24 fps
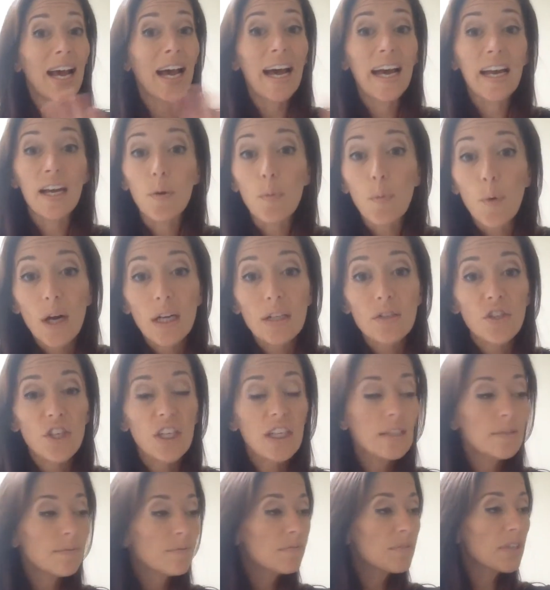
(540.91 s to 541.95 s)
I didn't watch
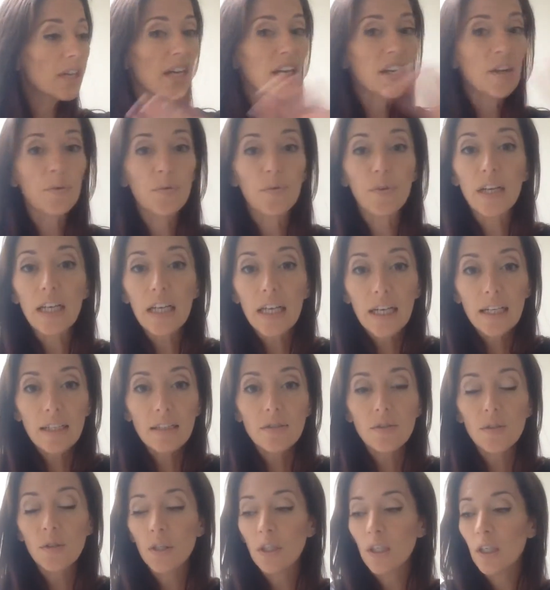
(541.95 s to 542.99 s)
it. I didn't read
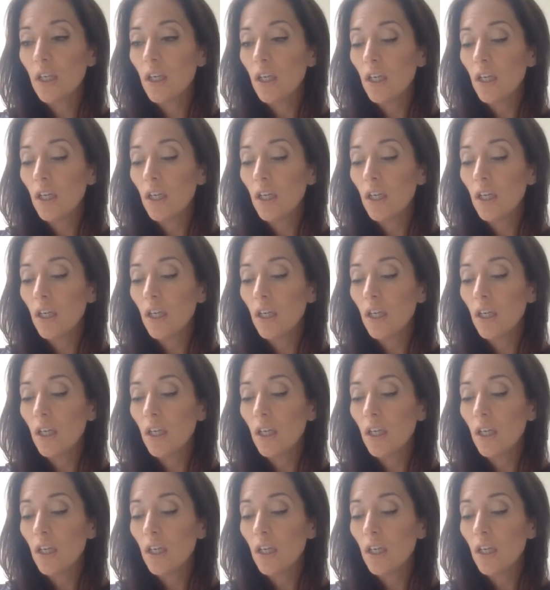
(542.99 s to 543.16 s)
it.